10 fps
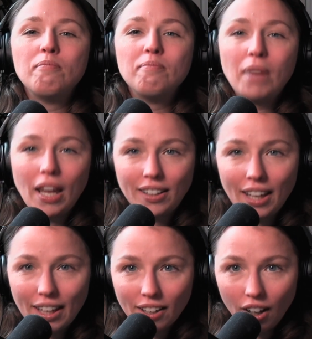make
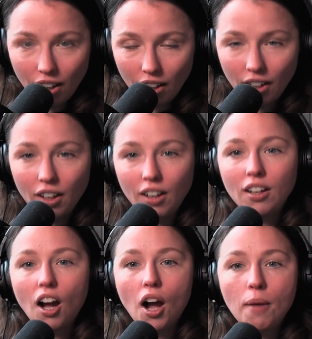take uh
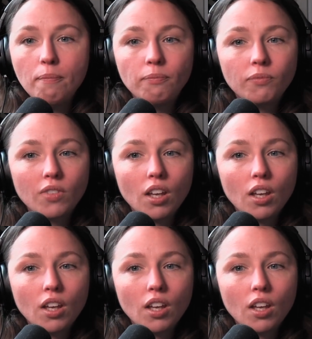um